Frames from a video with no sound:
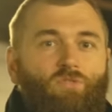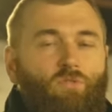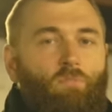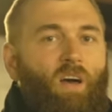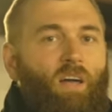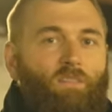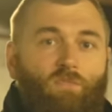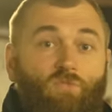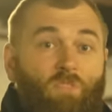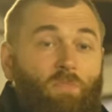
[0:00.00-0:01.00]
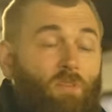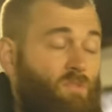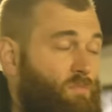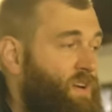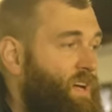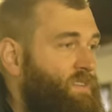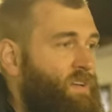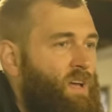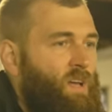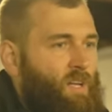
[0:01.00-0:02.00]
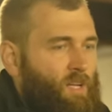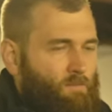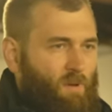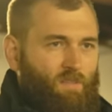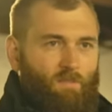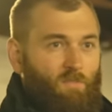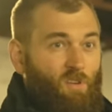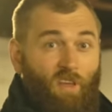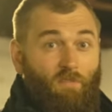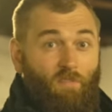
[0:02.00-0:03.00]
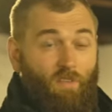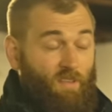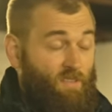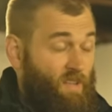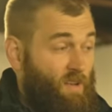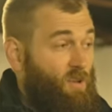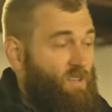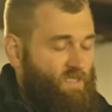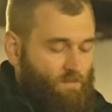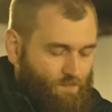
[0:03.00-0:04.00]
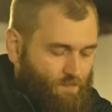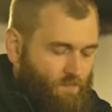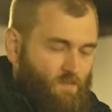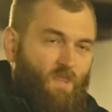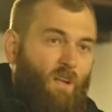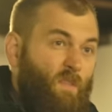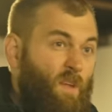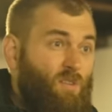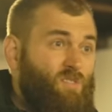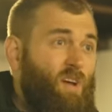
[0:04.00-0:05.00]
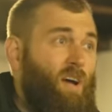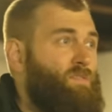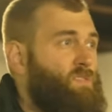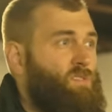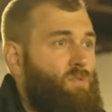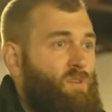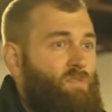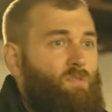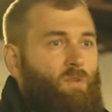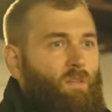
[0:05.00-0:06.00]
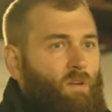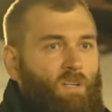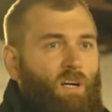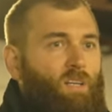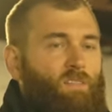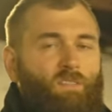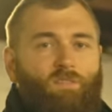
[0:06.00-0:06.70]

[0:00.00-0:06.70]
the brand and rebuild the brand, but not everything is then lost. They also have to store a few other casks